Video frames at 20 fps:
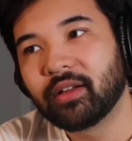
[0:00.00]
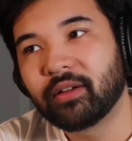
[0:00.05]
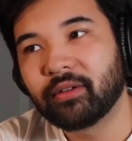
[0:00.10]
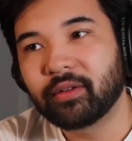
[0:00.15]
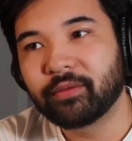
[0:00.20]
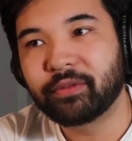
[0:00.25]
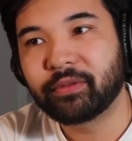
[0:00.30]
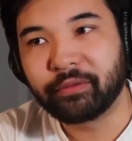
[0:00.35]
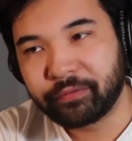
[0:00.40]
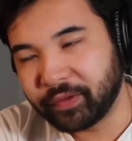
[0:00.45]

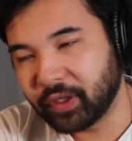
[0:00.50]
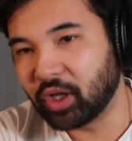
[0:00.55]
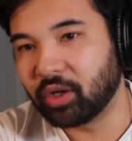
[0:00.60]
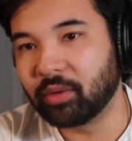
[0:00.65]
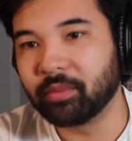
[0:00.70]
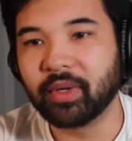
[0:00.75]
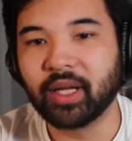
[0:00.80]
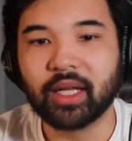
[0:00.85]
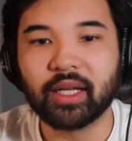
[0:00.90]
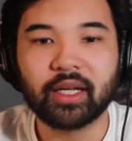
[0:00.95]

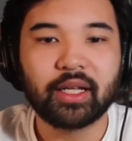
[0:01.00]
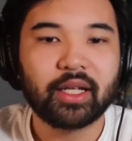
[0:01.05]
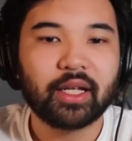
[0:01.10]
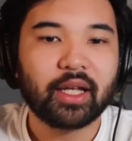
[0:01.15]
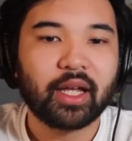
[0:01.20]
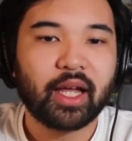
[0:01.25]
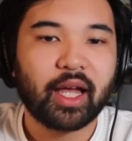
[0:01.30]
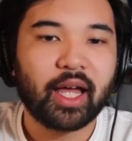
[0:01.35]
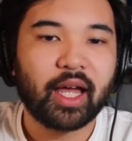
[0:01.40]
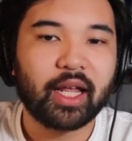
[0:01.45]
fulfillment.
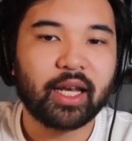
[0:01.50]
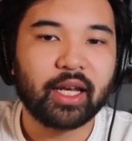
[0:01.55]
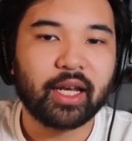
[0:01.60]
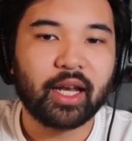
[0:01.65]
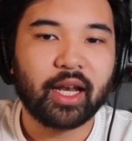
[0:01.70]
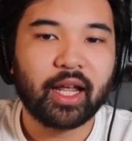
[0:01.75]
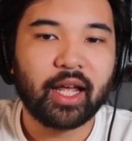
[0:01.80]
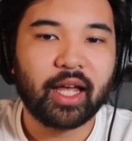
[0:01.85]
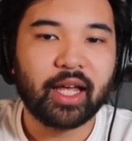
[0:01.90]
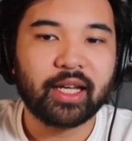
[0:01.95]
And
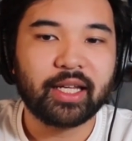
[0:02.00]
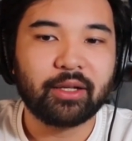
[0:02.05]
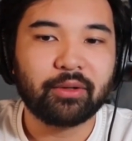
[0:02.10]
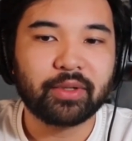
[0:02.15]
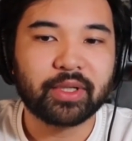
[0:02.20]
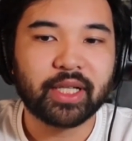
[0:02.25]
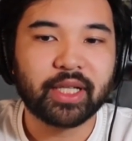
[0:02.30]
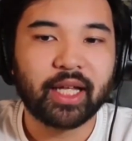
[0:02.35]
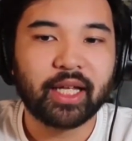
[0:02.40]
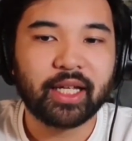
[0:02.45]
he
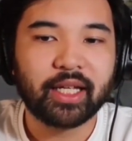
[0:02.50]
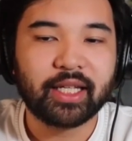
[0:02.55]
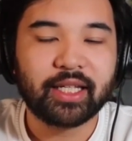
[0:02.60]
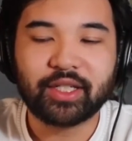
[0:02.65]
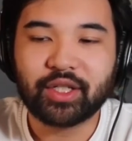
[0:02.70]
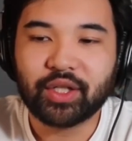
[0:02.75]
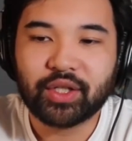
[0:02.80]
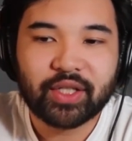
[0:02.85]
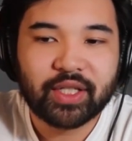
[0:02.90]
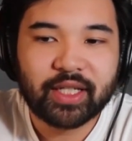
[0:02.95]
was like, he
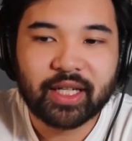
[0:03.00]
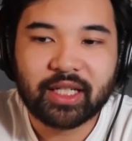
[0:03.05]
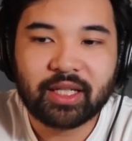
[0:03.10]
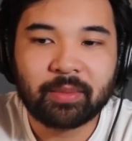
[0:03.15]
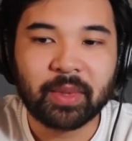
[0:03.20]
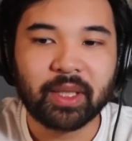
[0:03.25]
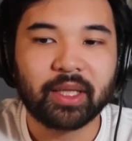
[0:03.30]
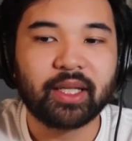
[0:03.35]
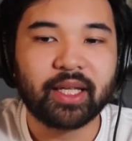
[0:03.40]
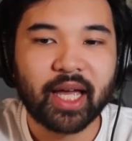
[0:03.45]
just said to
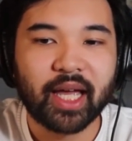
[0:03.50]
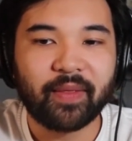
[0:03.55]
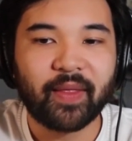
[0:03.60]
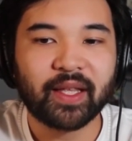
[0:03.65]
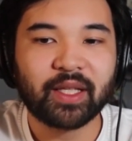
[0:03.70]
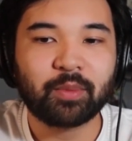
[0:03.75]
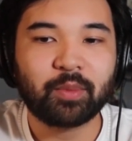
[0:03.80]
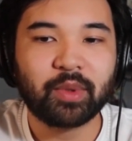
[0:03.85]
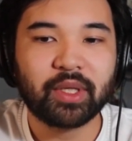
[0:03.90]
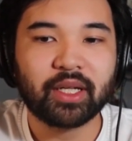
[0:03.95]
me, yeah,
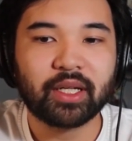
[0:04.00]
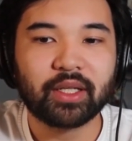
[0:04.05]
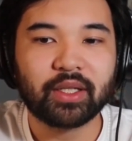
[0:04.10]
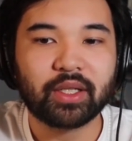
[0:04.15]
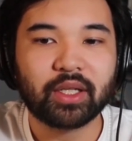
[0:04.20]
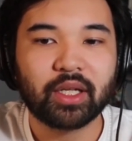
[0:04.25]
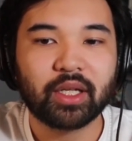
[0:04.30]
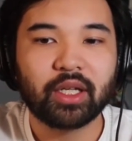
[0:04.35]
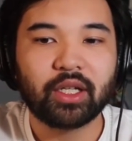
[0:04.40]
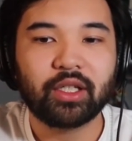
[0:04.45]
that's
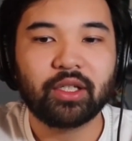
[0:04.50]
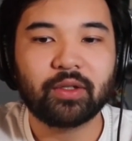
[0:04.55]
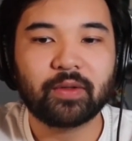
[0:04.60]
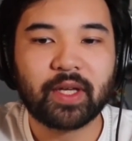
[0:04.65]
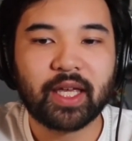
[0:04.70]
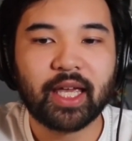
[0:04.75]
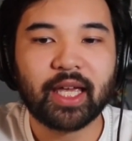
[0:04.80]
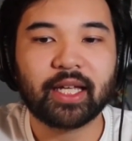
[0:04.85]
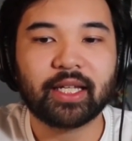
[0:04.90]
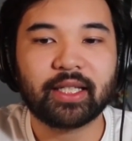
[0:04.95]
because you
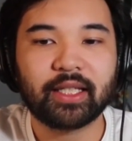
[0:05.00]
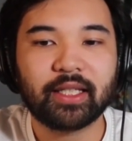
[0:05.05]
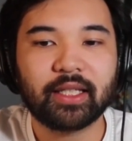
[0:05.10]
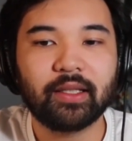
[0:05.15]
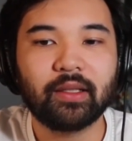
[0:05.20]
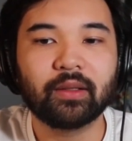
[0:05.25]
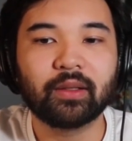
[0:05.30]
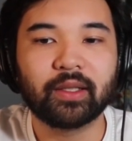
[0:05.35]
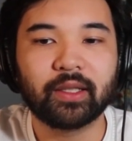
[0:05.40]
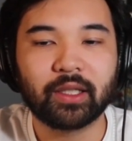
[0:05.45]
can't
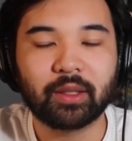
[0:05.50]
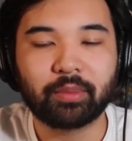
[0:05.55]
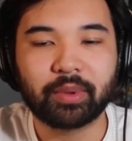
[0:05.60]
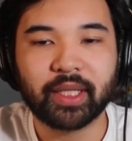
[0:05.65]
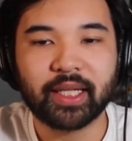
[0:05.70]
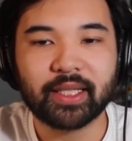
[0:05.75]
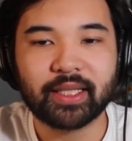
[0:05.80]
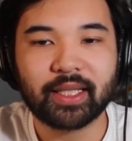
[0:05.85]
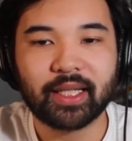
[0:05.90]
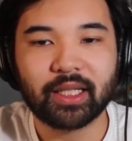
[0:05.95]
heal in the
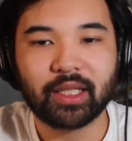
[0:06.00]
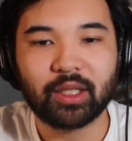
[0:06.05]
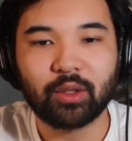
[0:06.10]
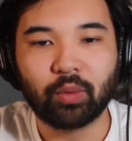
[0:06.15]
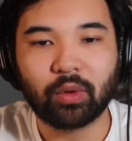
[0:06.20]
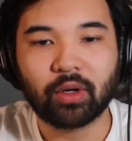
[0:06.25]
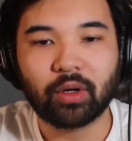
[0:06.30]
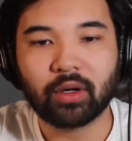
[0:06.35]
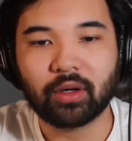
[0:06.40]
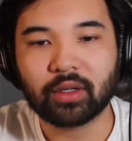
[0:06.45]
place that you
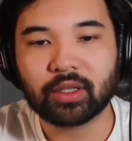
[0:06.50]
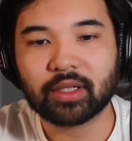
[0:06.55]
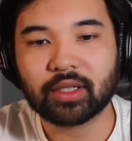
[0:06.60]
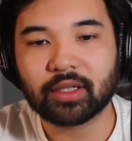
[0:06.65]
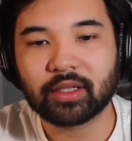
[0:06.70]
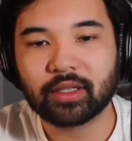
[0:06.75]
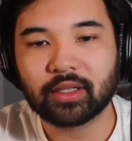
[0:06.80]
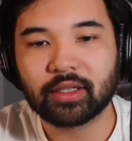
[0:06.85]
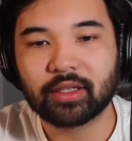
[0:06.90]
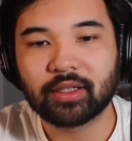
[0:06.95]
were hurt.
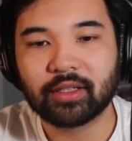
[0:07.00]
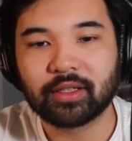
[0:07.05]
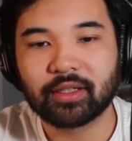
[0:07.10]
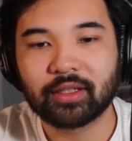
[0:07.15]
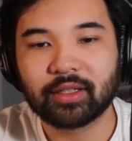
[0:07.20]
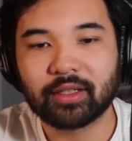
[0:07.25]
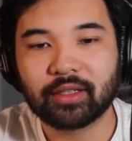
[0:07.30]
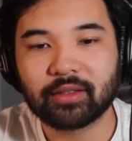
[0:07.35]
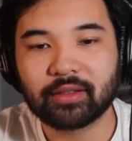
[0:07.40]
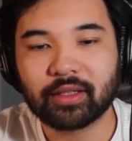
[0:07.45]

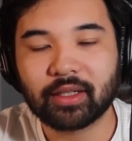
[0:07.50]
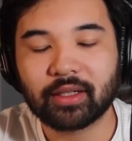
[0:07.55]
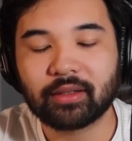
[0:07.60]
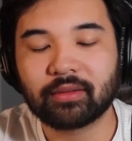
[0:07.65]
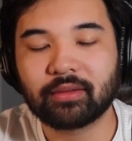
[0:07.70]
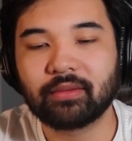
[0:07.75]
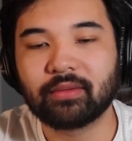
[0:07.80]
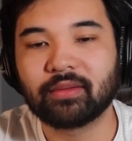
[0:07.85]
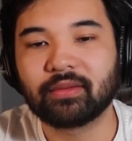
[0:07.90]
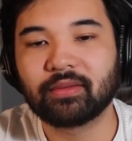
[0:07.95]
And I was like,
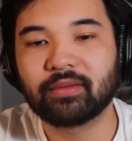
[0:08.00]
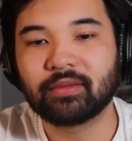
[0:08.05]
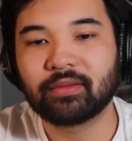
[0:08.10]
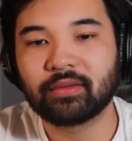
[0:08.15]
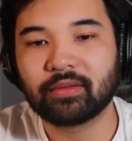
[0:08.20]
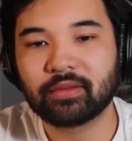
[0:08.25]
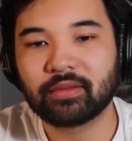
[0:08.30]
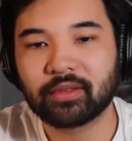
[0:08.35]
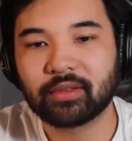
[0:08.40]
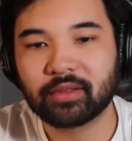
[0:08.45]

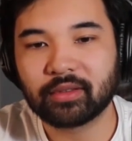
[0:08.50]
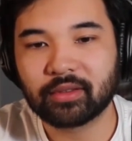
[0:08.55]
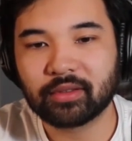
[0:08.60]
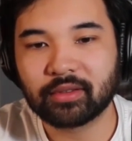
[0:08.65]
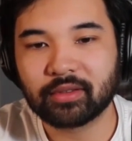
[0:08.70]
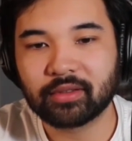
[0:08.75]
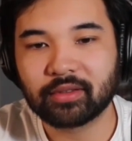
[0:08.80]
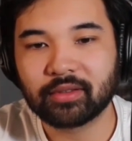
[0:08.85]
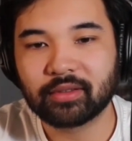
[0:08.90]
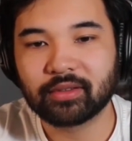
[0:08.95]
oof.
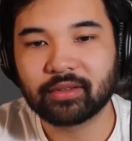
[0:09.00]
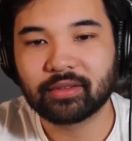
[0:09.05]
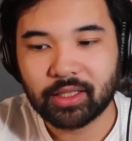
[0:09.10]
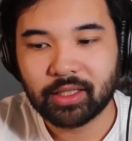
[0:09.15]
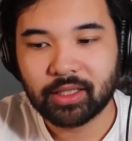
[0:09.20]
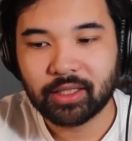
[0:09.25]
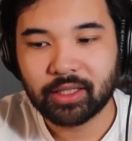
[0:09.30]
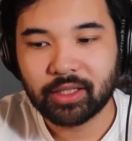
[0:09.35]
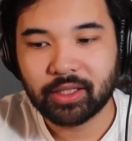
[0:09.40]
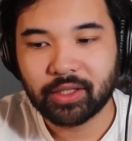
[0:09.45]

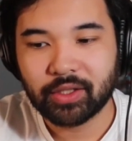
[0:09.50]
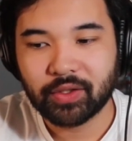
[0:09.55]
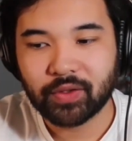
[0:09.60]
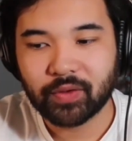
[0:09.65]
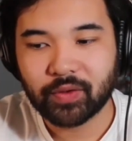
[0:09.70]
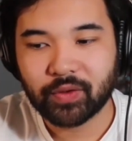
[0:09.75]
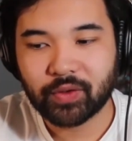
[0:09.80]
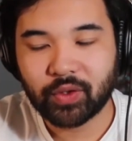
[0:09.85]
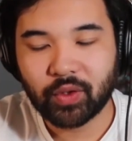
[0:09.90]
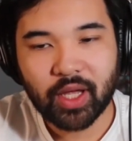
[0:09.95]

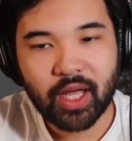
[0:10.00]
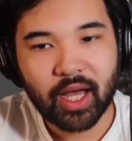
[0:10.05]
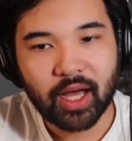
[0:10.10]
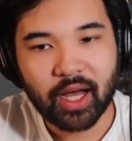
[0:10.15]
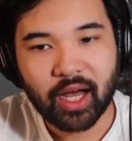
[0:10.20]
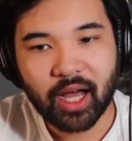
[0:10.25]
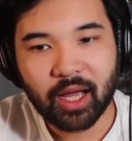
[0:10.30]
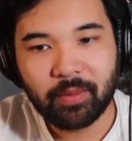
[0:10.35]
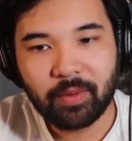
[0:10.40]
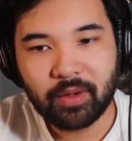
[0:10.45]
So yeah,
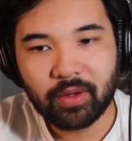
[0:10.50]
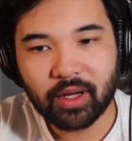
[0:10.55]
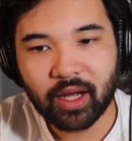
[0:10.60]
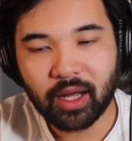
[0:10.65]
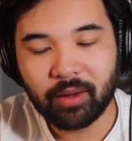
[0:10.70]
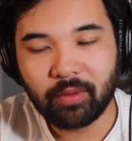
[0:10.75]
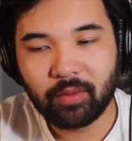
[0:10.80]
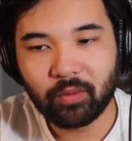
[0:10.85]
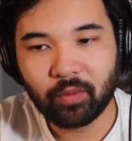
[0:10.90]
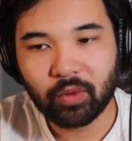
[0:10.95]
I've
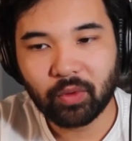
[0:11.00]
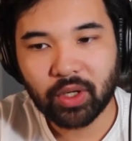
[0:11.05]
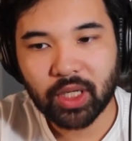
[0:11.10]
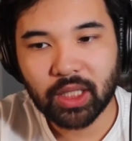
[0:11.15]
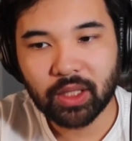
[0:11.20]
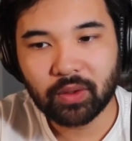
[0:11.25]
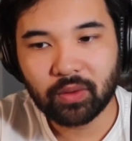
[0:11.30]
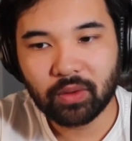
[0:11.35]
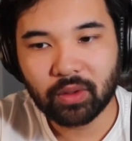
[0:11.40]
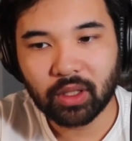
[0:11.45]
been working
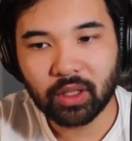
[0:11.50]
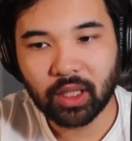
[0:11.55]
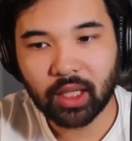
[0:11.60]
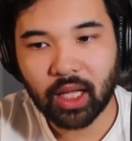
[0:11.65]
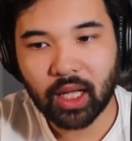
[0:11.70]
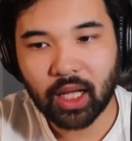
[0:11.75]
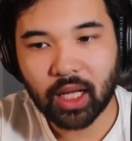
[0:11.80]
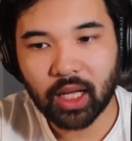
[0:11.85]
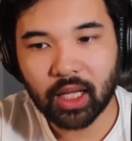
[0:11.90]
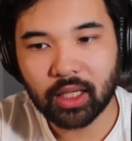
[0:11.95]
through it a
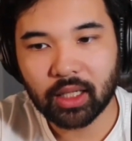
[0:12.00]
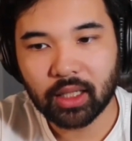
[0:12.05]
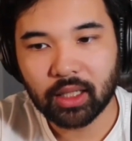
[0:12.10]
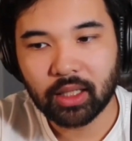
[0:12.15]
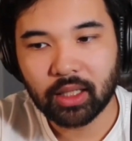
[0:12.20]
lot,